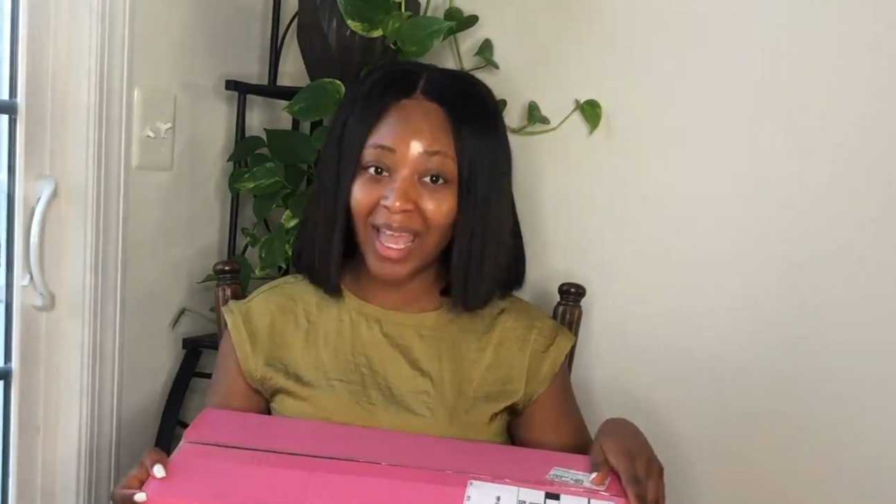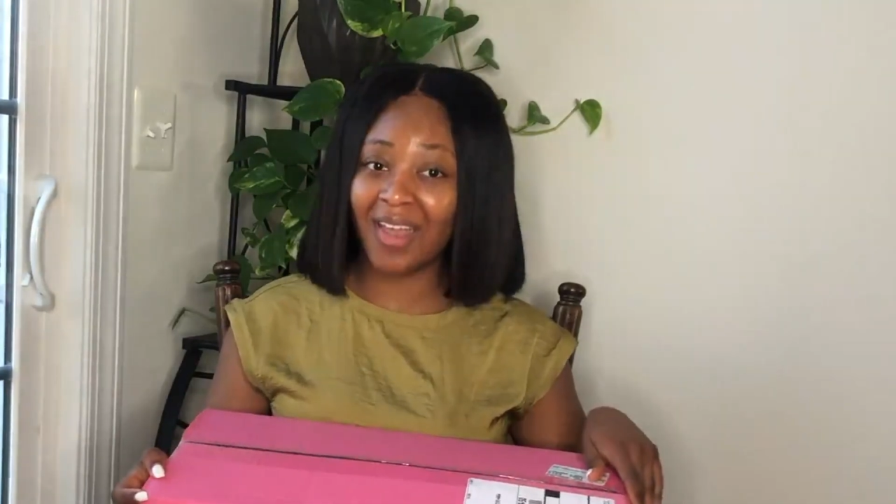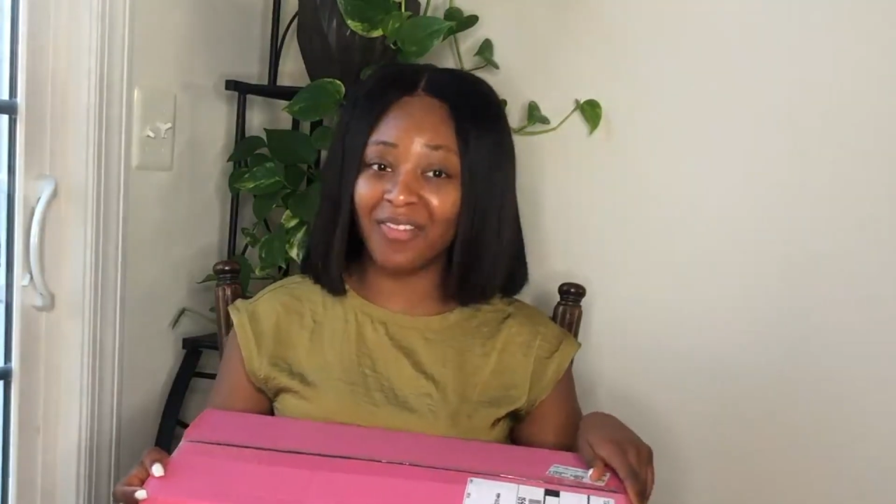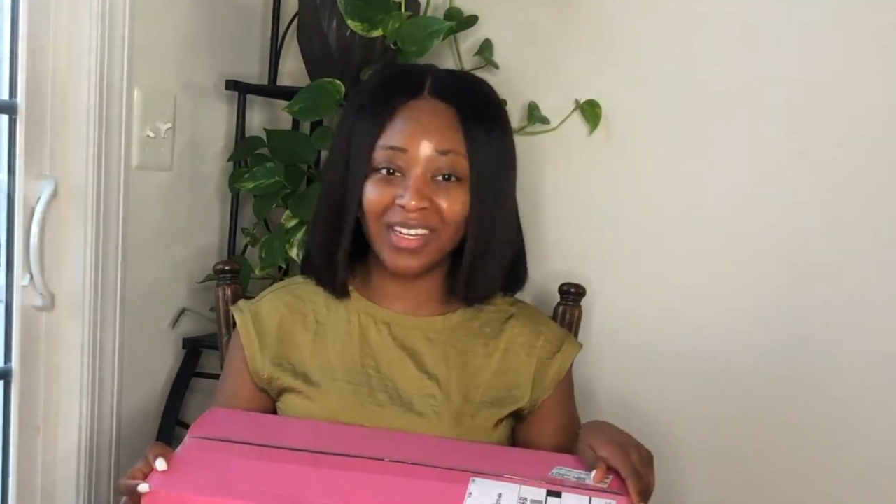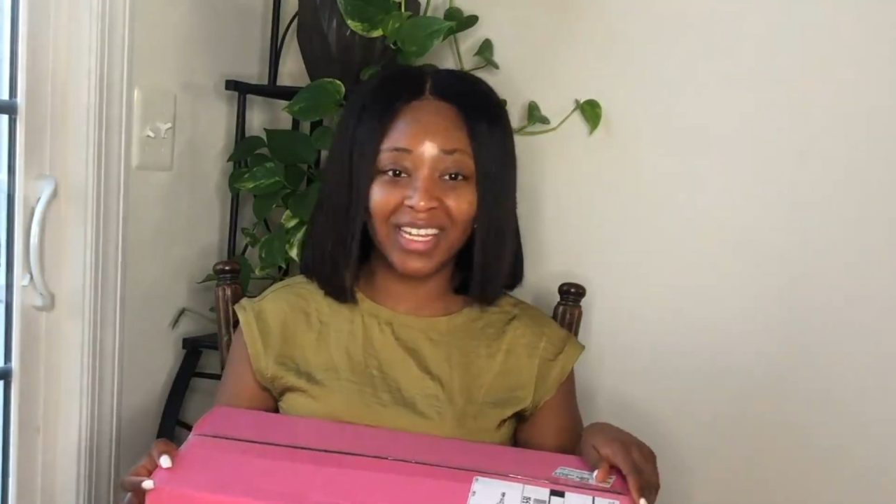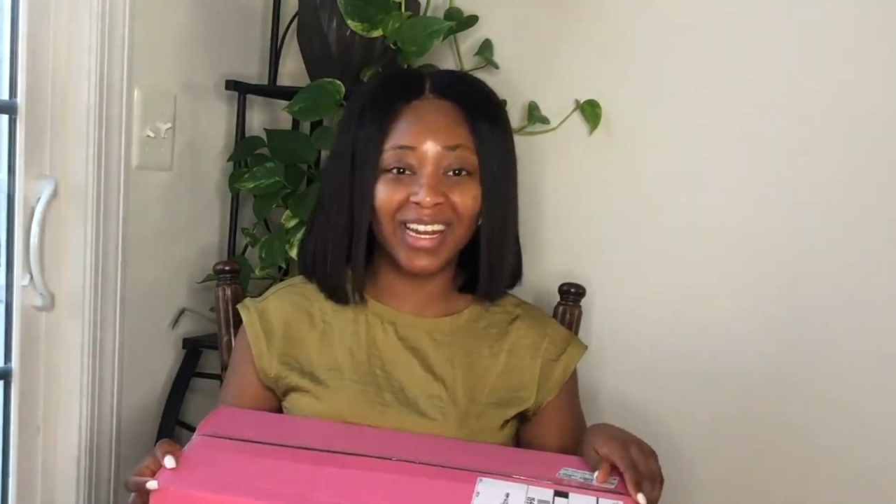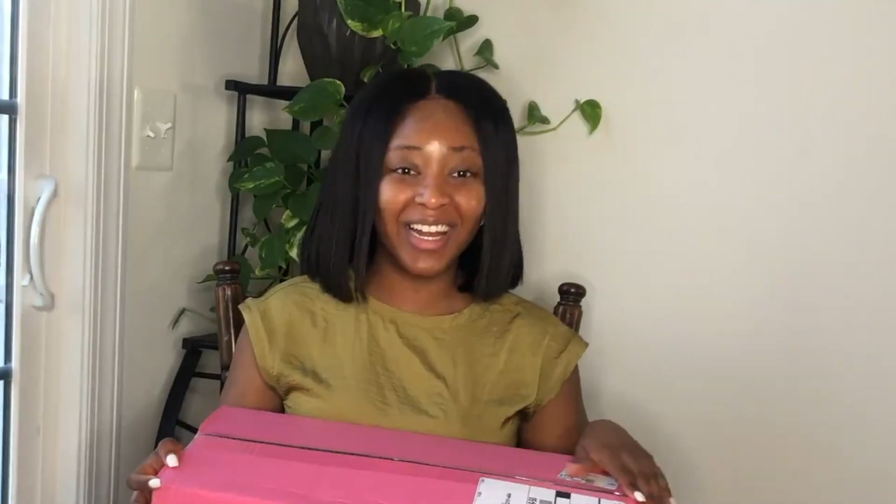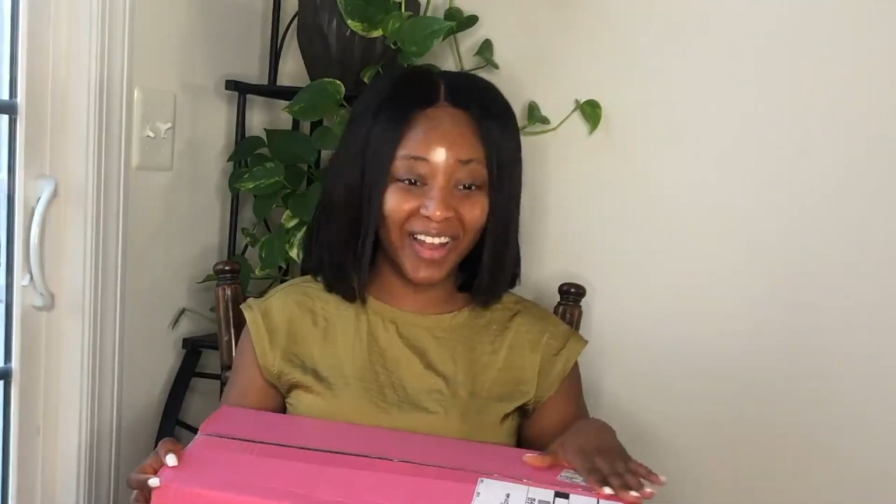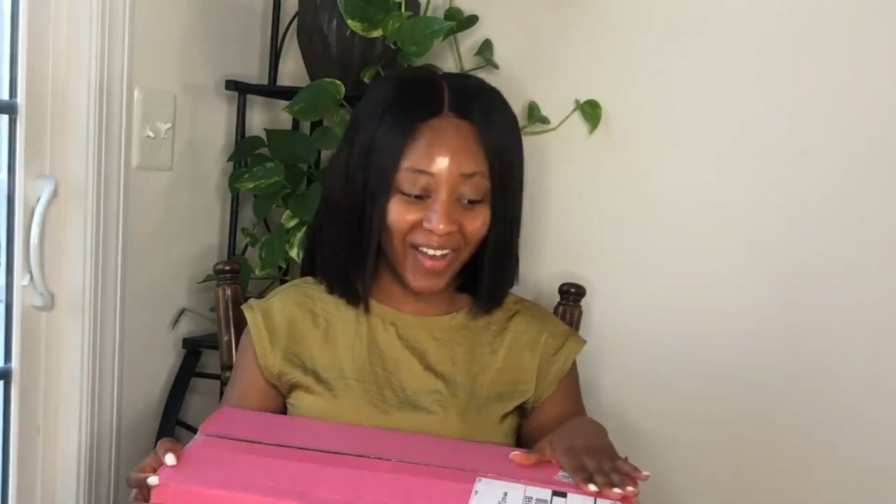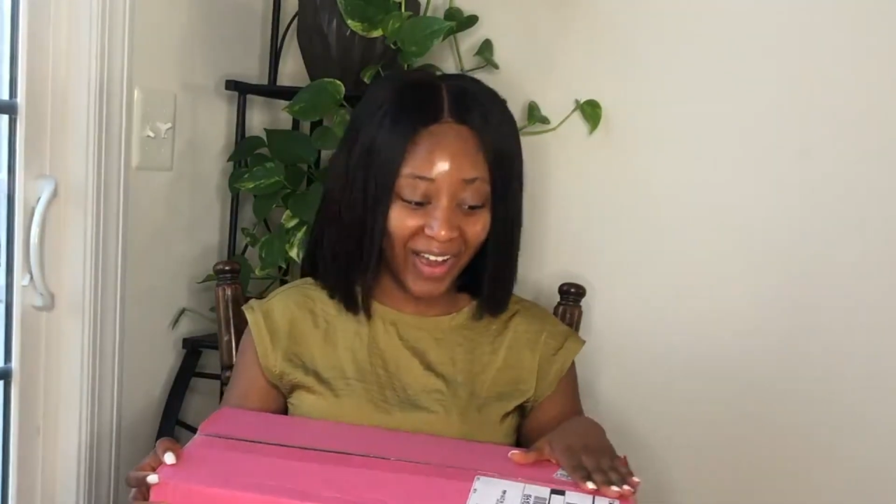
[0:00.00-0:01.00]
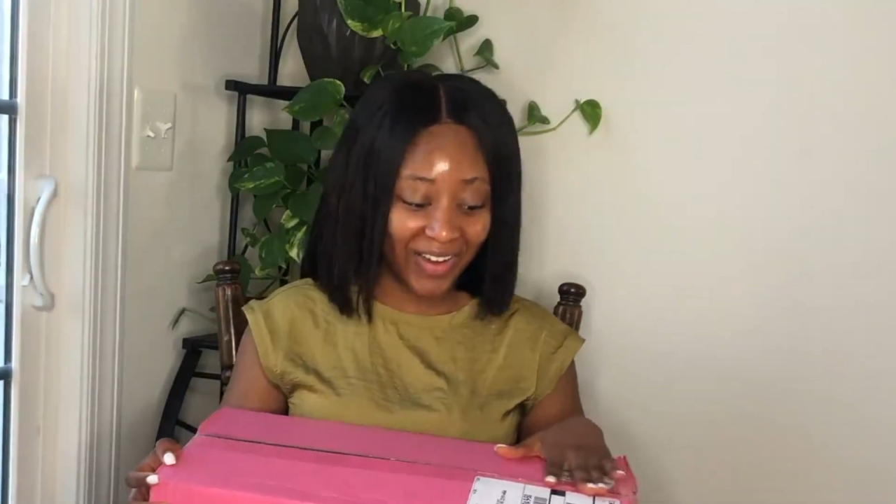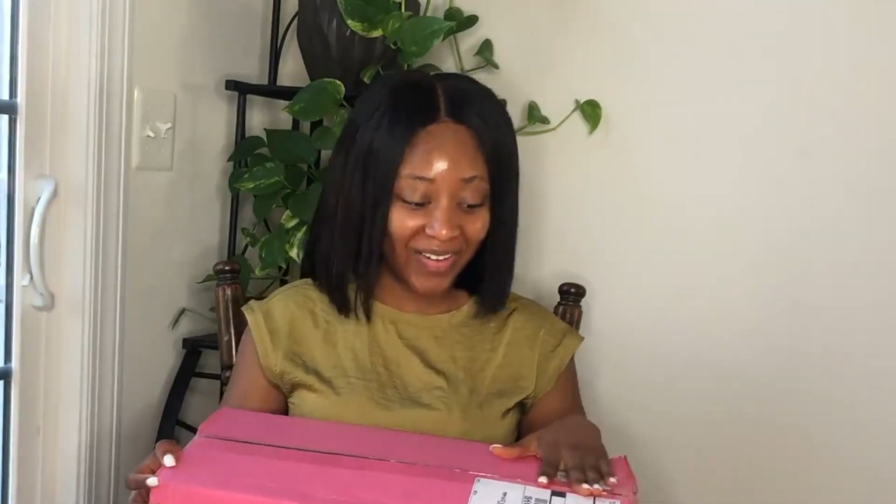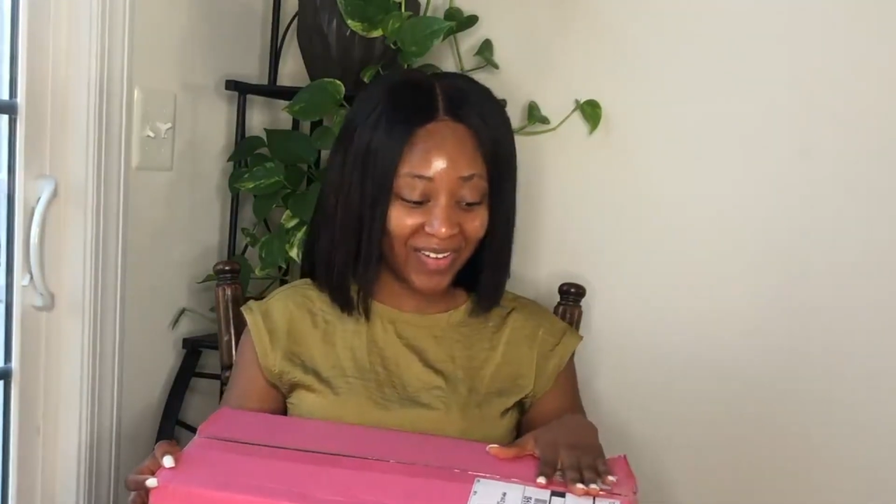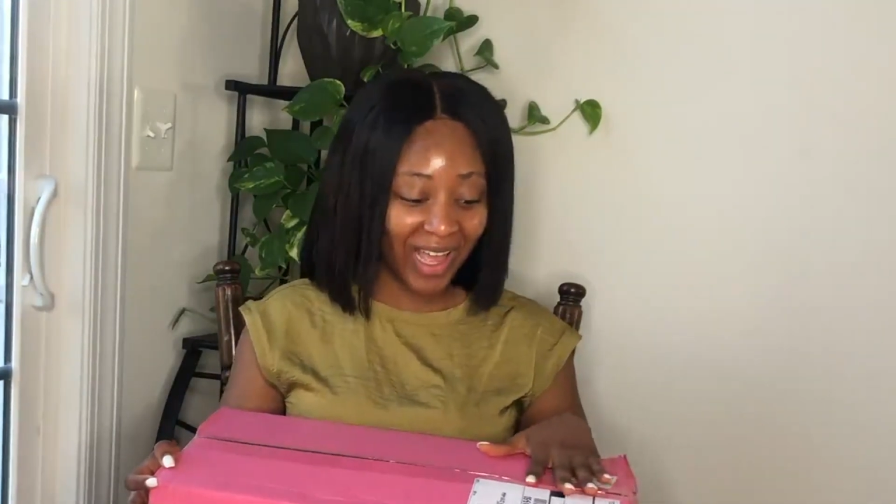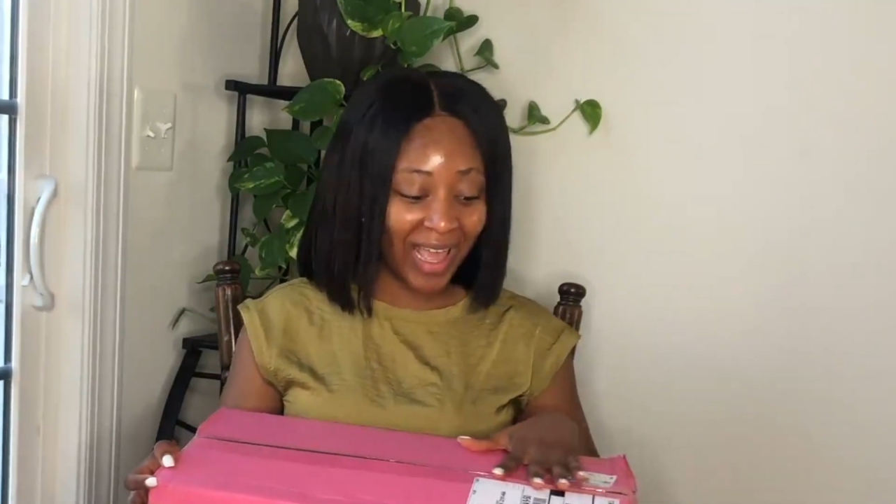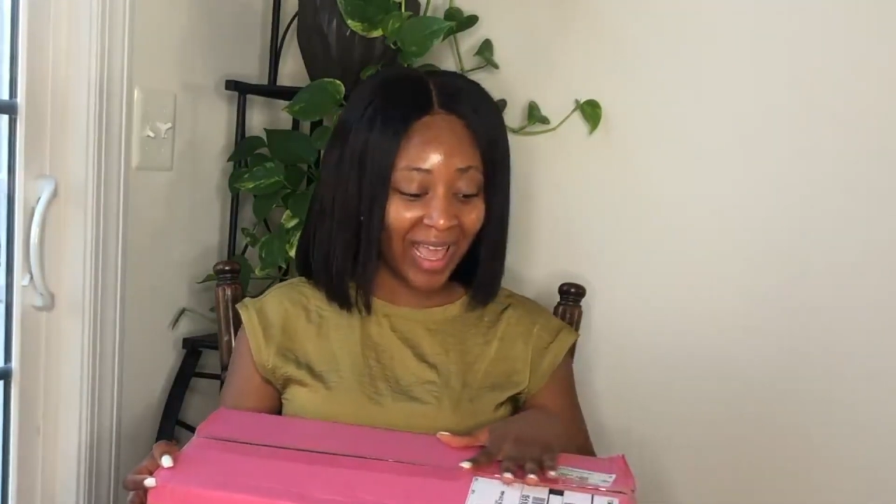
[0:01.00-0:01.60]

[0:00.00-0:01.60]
if you didn't know.